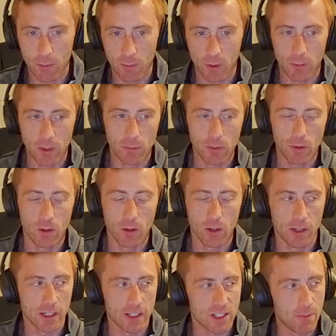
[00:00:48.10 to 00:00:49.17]
or people
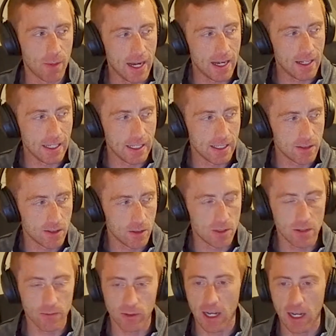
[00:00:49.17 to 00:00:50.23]
are expanding into
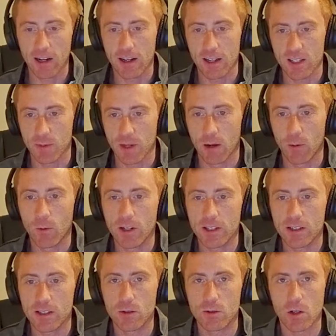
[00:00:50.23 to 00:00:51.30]
different areas. But I wanted
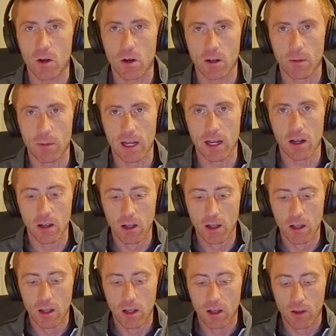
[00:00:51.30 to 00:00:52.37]
to talk about
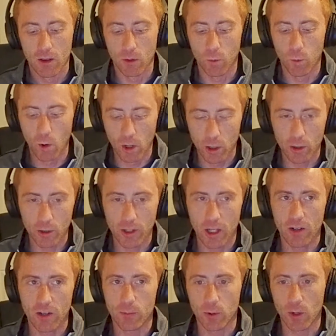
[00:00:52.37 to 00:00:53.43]
the world
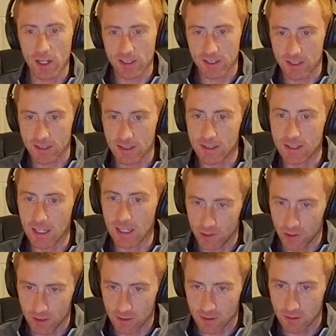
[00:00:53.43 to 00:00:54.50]
of process
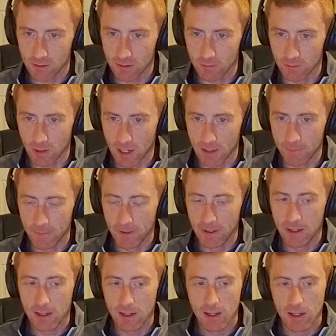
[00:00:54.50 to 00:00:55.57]
intelligence, right?
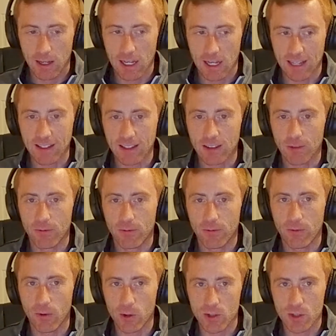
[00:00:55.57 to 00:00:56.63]
And I think the
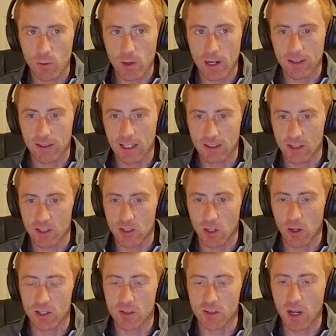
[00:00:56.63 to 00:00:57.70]
first way I'd like to
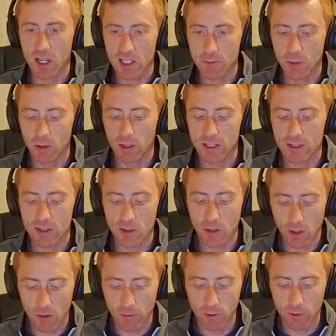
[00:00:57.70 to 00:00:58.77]
start is, Massimo, let's start
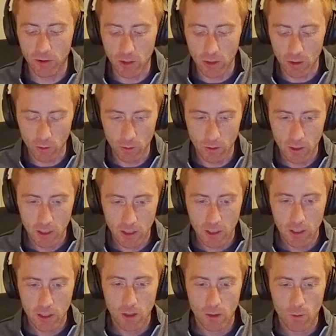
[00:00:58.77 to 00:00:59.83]
off with you.
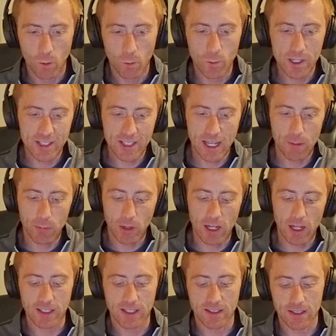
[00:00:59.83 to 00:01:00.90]
When we say
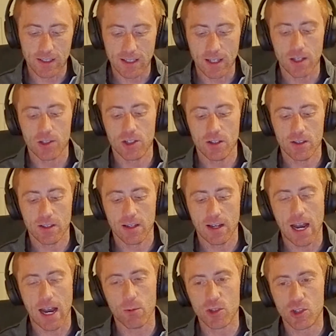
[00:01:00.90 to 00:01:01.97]
process intelligence,
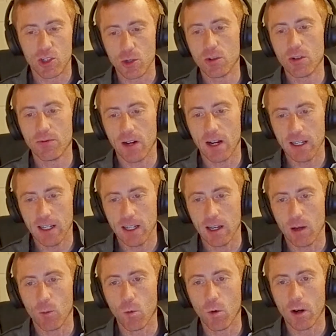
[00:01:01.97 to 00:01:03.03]
how would you define it,
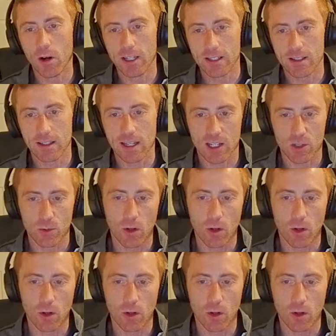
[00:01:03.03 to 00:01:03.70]
and what is the actual